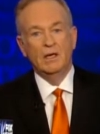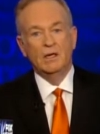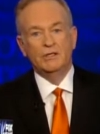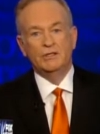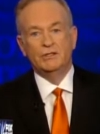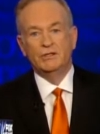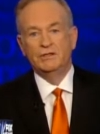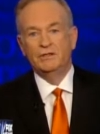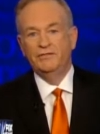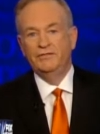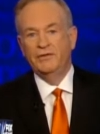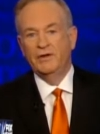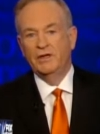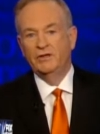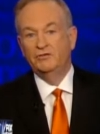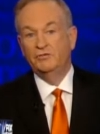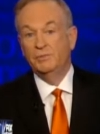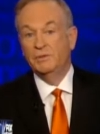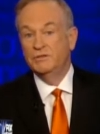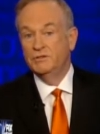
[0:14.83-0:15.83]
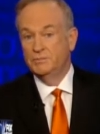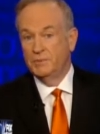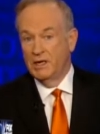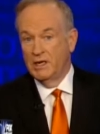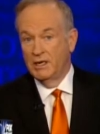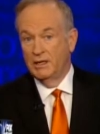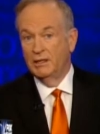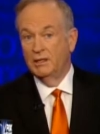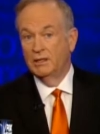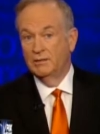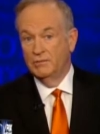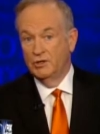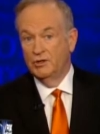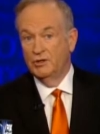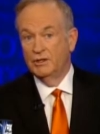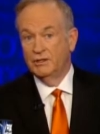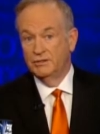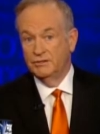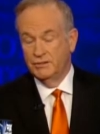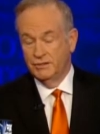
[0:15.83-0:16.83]
Should the feds be spying on
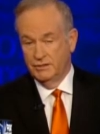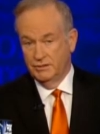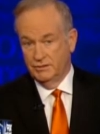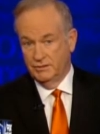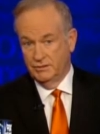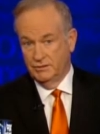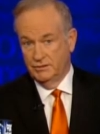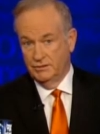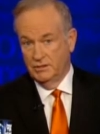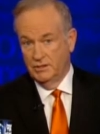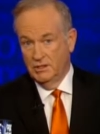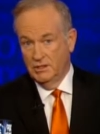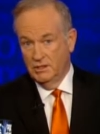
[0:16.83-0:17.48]
American citizens?